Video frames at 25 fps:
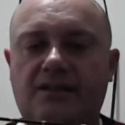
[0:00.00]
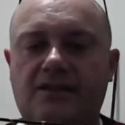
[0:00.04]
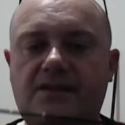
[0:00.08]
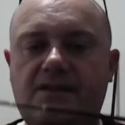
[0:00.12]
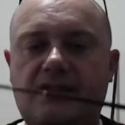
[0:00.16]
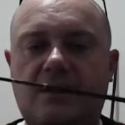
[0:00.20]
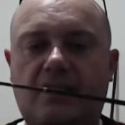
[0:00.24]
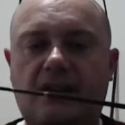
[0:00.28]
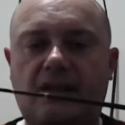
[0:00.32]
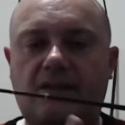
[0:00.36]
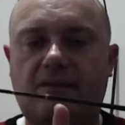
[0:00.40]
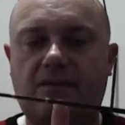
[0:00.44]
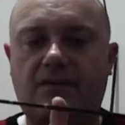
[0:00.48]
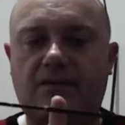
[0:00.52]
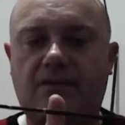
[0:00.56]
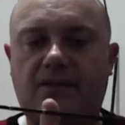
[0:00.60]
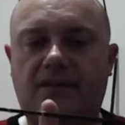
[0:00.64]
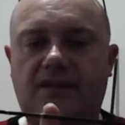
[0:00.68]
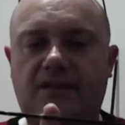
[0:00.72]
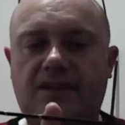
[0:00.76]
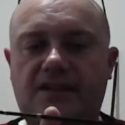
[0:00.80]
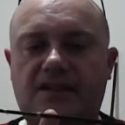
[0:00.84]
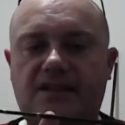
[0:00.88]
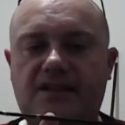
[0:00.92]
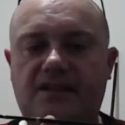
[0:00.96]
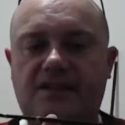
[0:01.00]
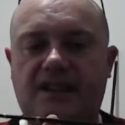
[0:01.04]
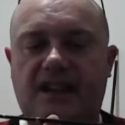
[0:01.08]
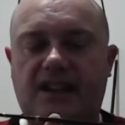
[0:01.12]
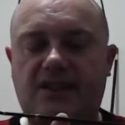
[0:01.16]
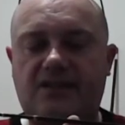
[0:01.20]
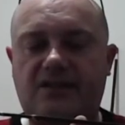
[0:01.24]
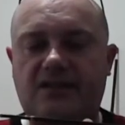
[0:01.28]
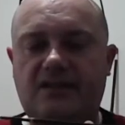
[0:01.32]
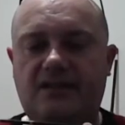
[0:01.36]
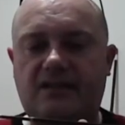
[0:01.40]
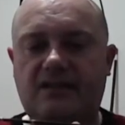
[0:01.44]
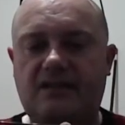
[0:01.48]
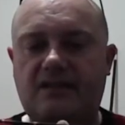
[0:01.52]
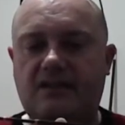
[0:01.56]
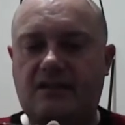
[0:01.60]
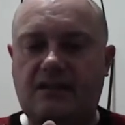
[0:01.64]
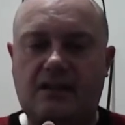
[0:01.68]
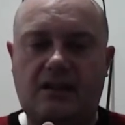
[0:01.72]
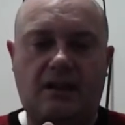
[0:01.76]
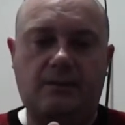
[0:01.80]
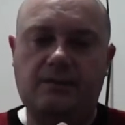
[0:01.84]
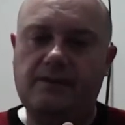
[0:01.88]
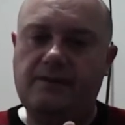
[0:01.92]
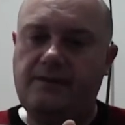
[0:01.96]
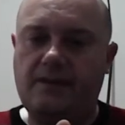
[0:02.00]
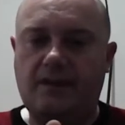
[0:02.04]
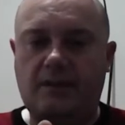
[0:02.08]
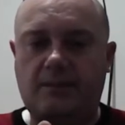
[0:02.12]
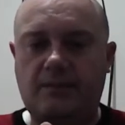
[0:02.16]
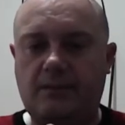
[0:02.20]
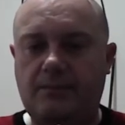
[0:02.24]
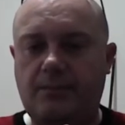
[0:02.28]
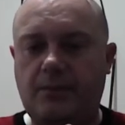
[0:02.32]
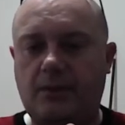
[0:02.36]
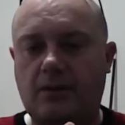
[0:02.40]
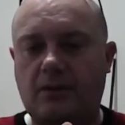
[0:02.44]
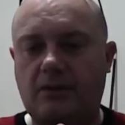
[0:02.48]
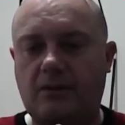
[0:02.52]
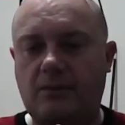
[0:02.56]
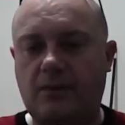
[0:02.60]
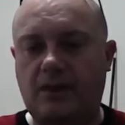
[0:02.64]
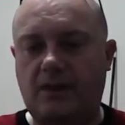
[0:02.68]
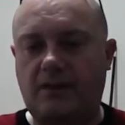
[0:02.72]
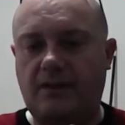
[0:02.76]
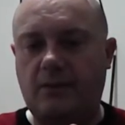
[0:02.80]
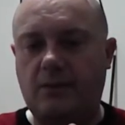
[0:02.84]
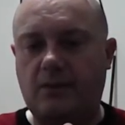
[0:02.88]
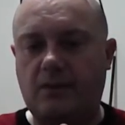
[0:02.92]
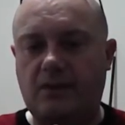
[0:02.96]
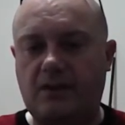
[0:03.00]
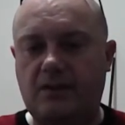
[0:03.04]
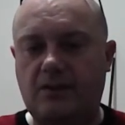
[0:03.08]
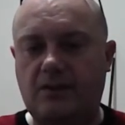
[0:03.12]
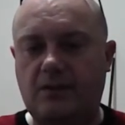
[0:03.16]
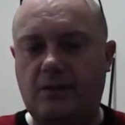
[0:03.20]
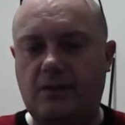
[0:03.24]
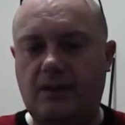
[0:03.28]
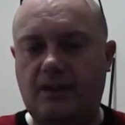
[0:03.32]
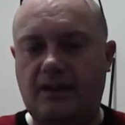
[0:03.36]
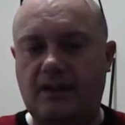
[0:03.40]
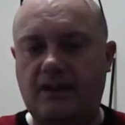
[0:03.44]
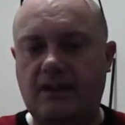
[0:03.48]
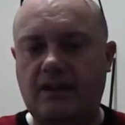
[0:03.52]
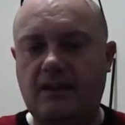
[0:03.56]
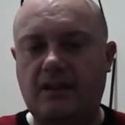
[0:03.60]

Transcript: So this is actually the carbon fibre boron, whatever you want to call it,